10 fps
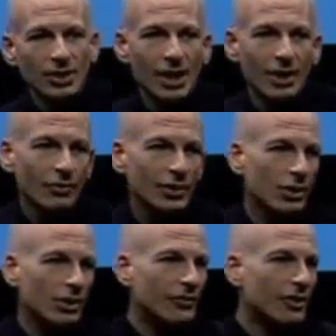there, if we could
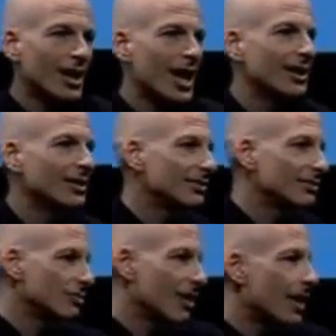only figure out how to
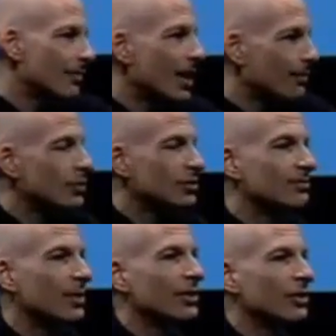grab that
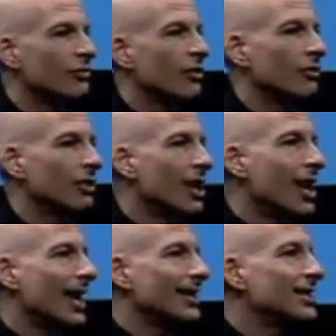person by the throat
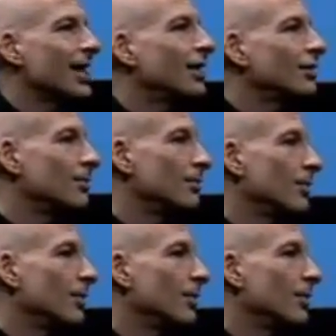and tell them